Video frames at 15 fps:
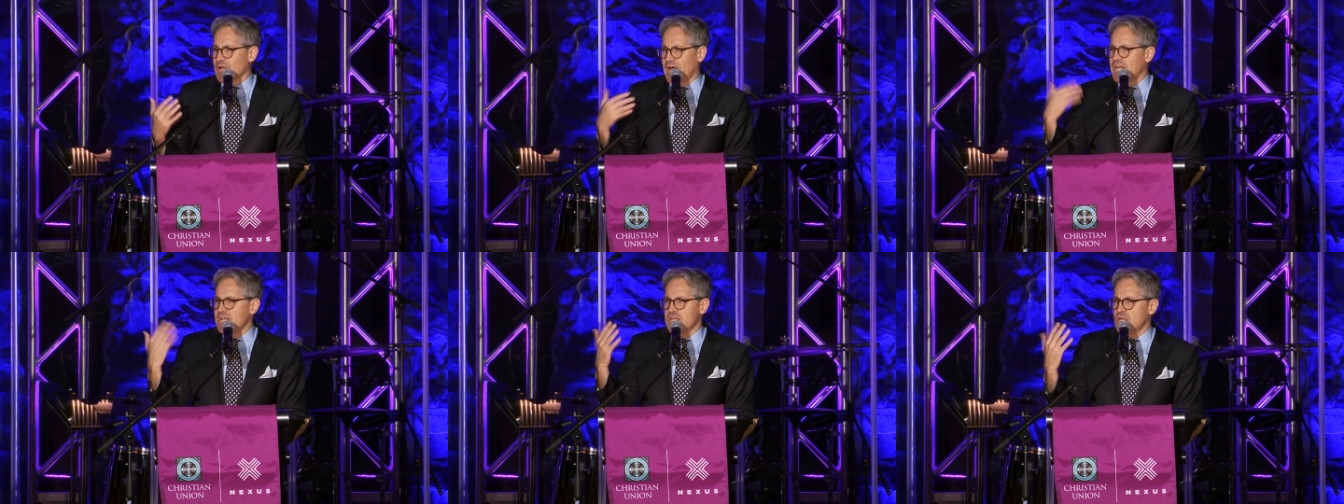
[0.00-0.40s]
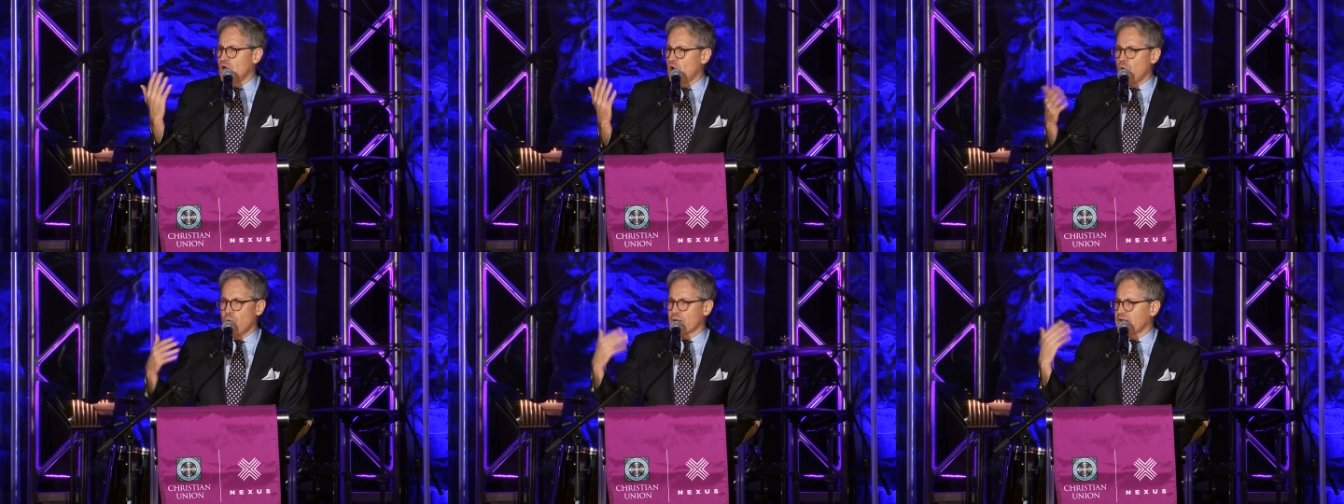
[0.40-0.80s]
I didn't
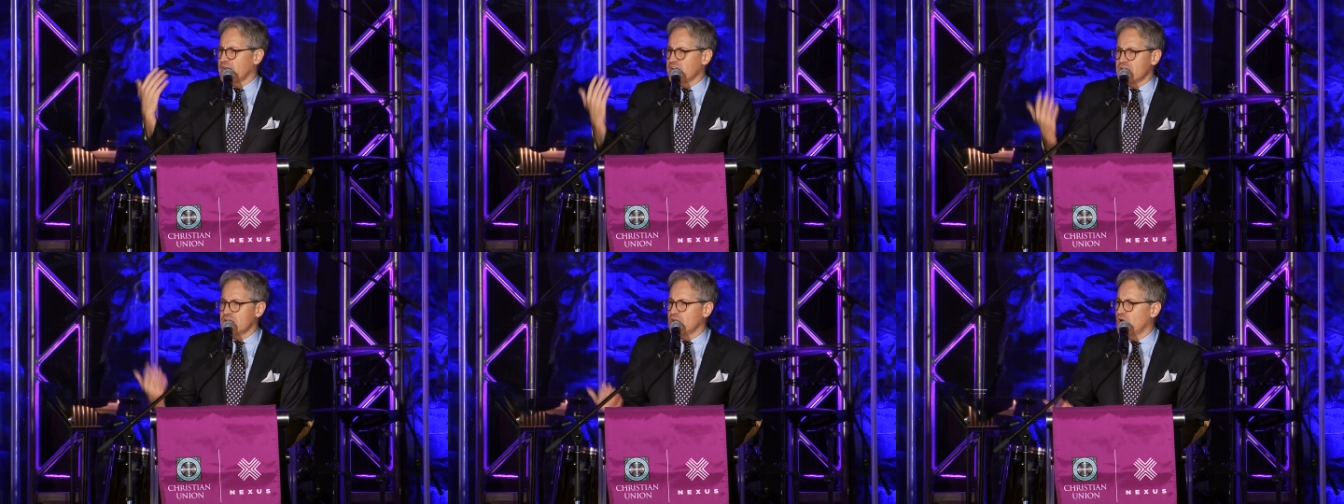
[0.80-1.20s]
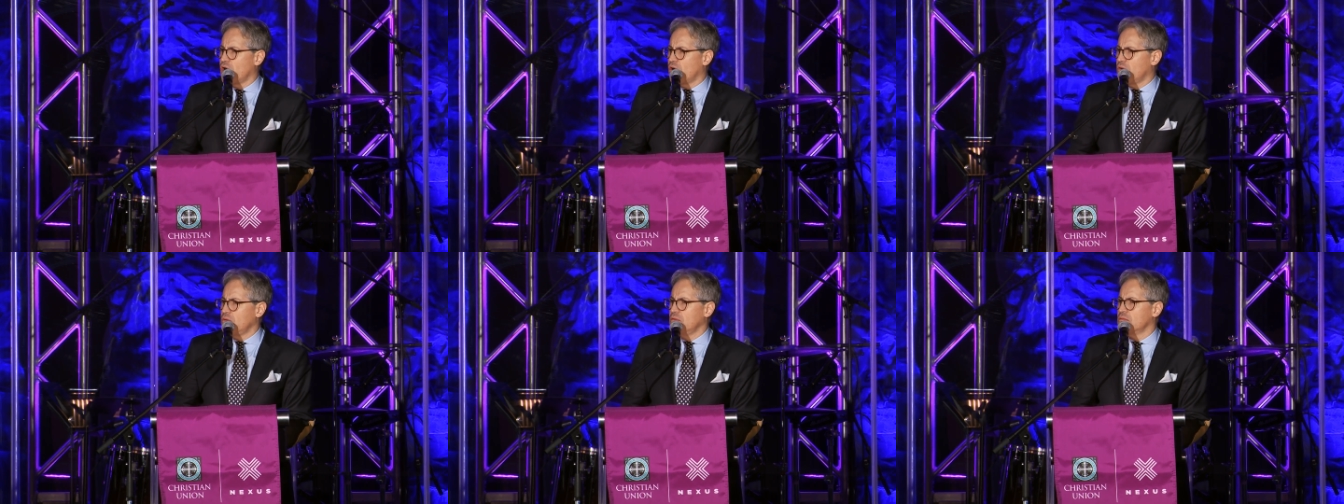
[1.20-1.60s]
know what I didn't
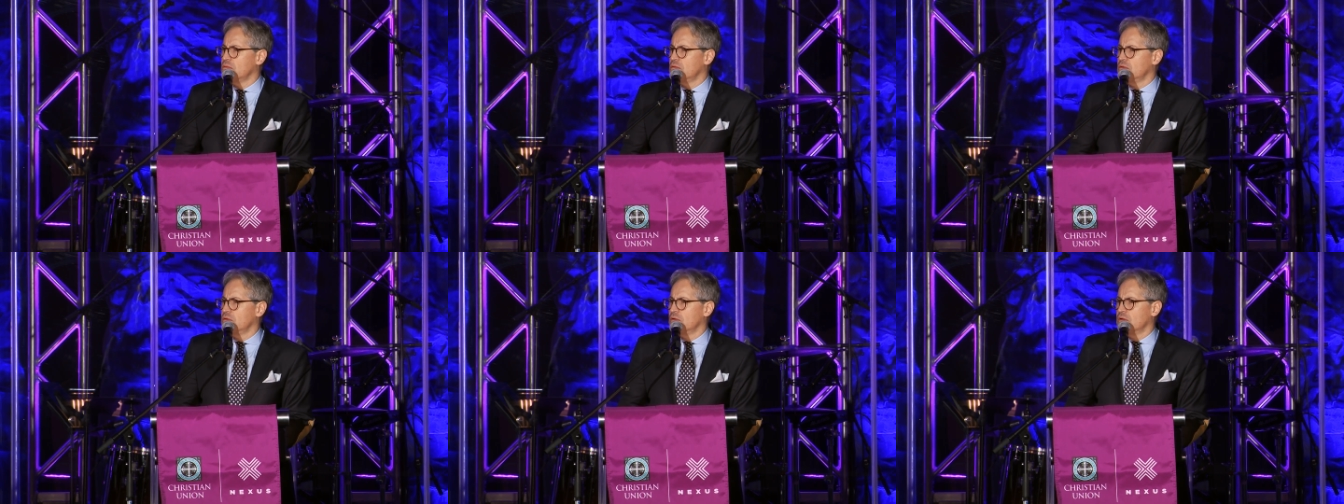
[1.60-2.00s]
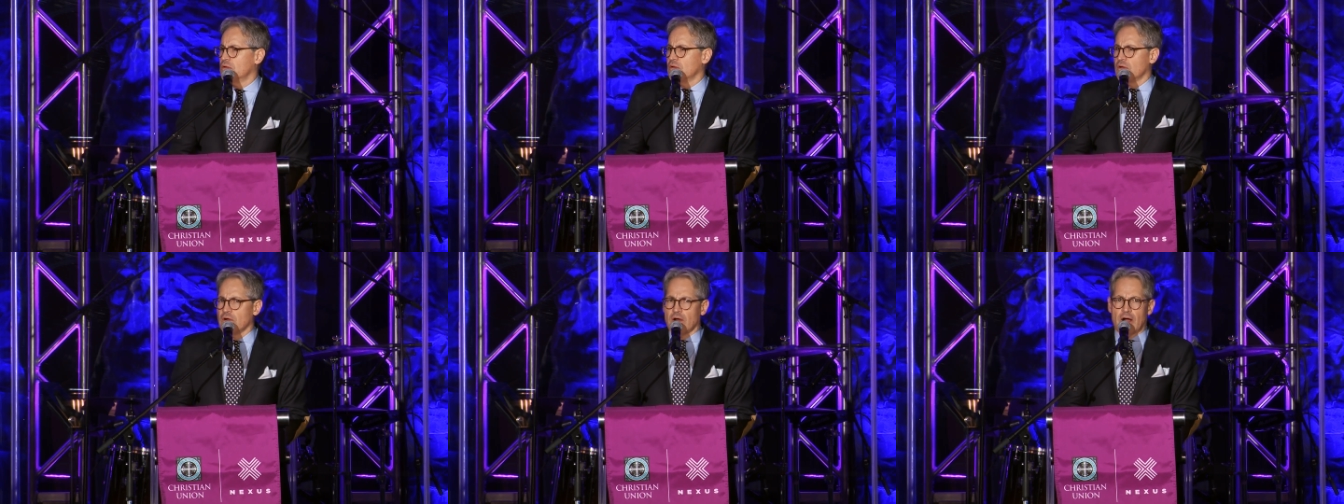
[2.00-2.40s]
know.
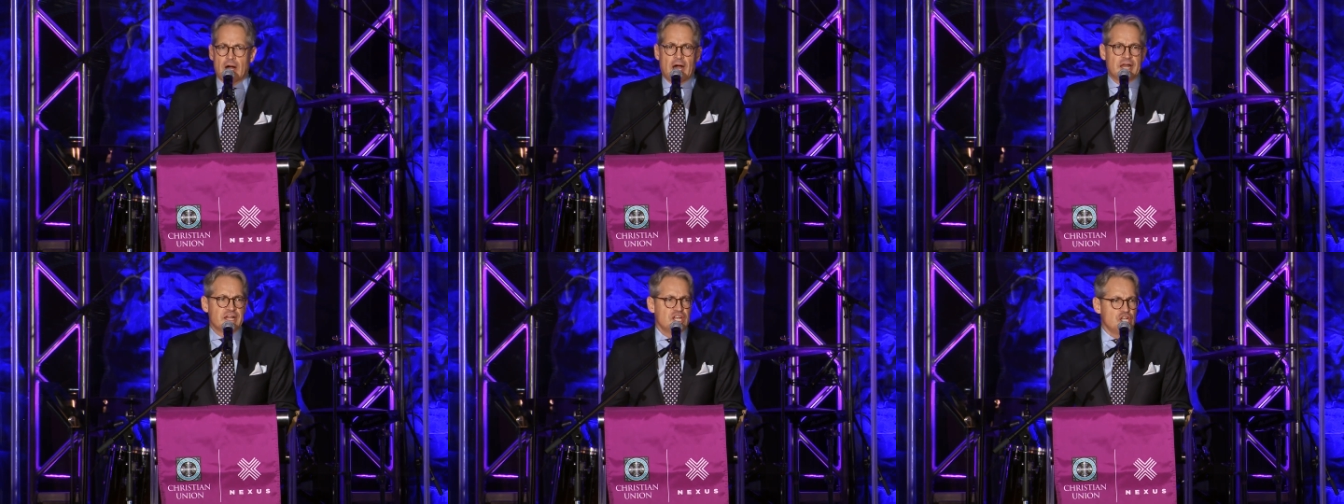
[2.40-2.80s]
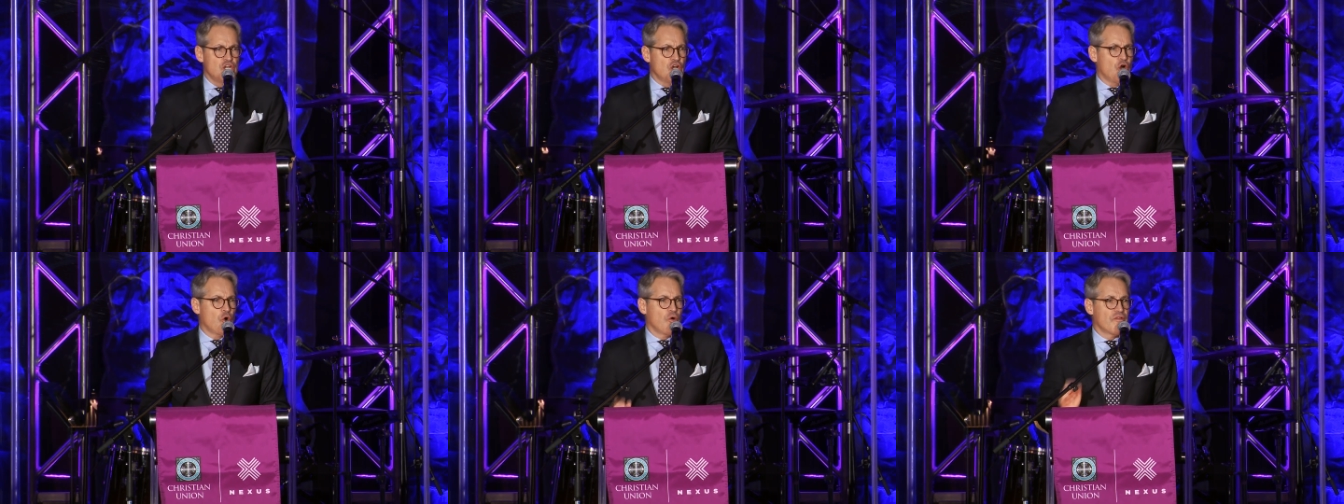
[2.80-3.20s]
I didn't
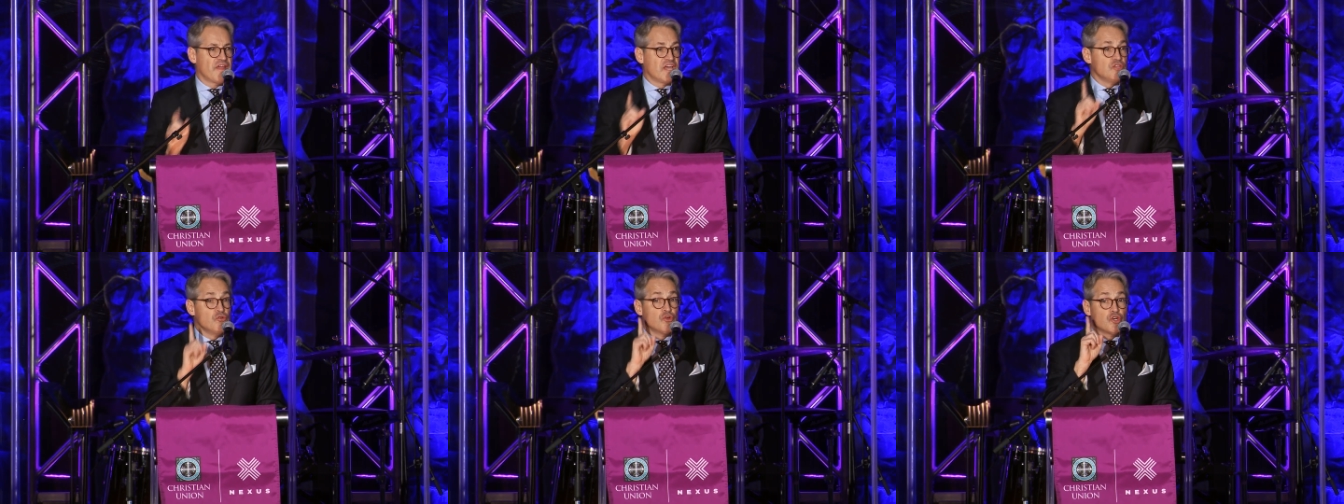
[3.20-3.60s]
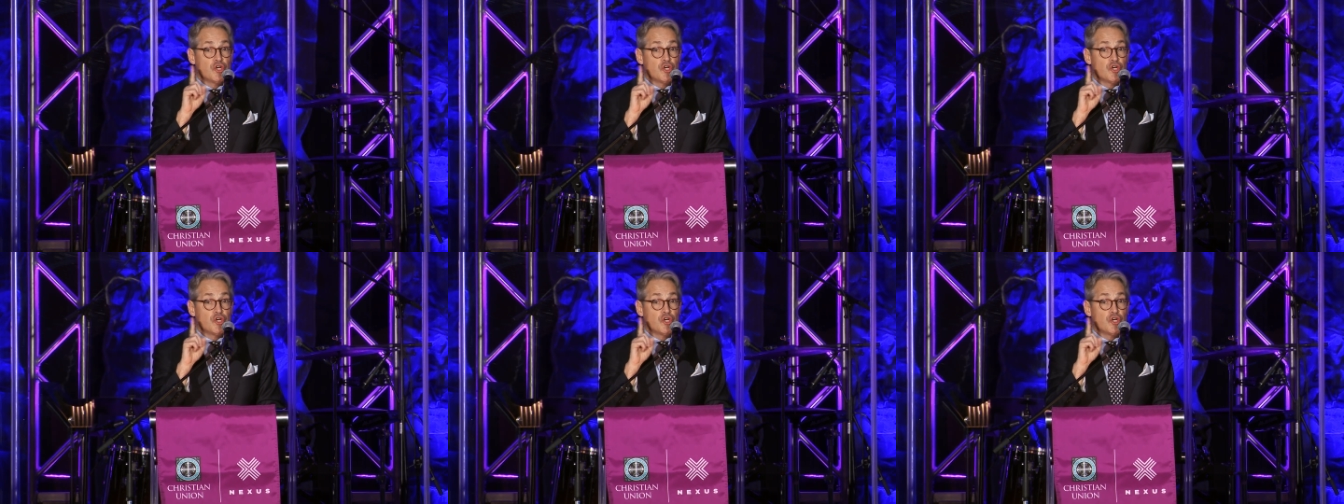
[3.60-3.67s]
know that you